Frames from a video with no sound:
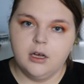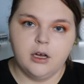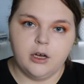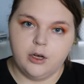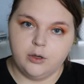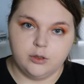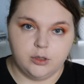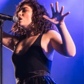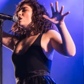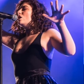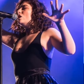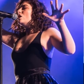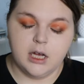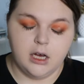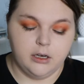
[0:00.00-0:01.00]
Oh, Lord.
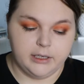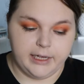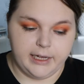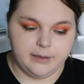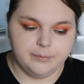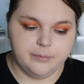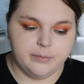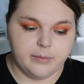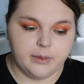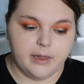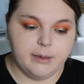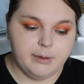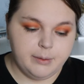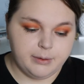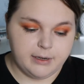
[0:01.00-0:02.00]
Okay. Let
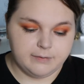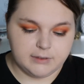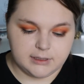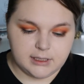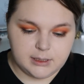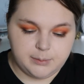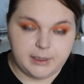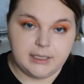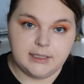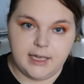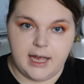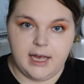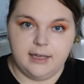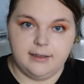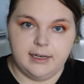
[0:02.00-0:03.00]
me preface this by
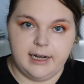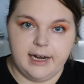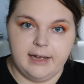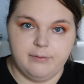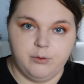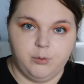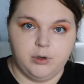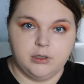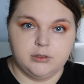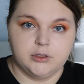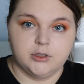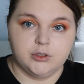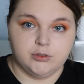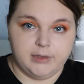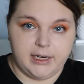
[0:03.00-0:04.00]
saying that I have the world's
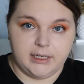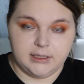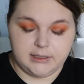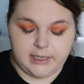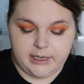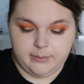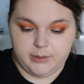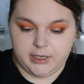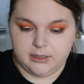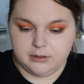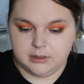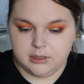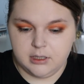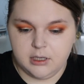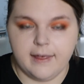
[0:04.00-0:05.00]
straightest
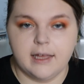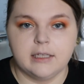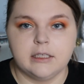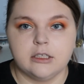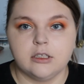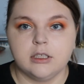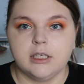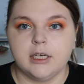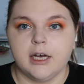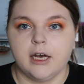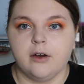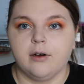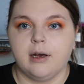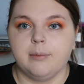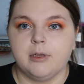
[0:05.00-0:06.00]
eyebrows. They literally go,
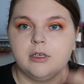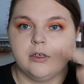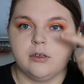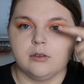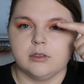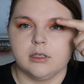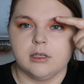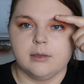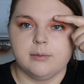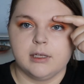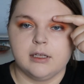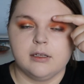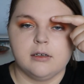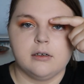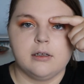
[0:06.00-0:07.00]
I mean, you can see them. They
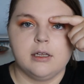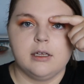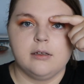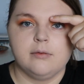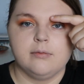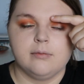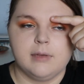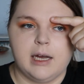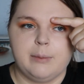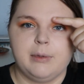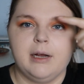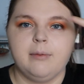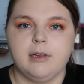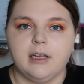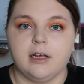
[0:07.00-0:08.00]
literally, I'm
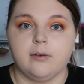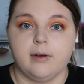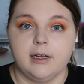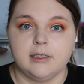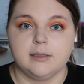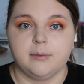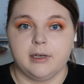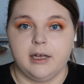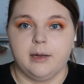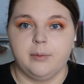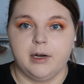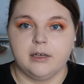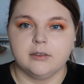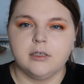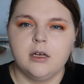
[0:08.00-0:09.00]
probably, like, raising my
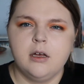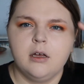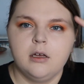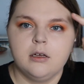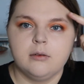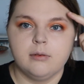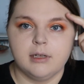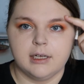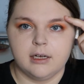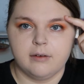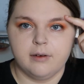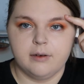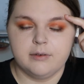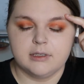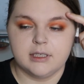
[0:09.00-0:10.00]
eyebrows. But, like, if
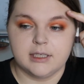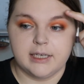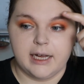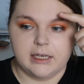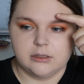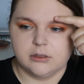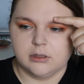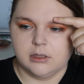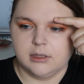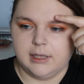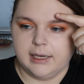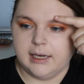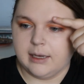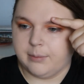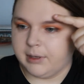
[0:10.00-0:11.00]
I were to naturally lay
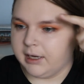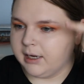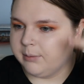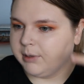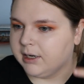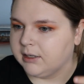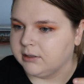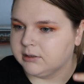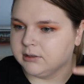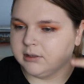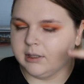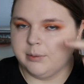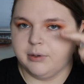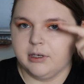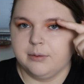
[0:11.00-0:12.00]
down my eyebrows, they
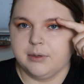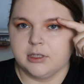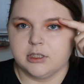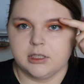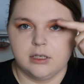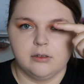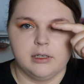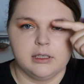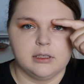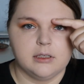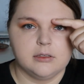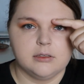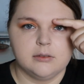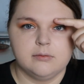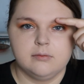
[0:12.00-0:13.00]
pretty much go like
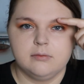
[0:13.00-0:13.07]
this.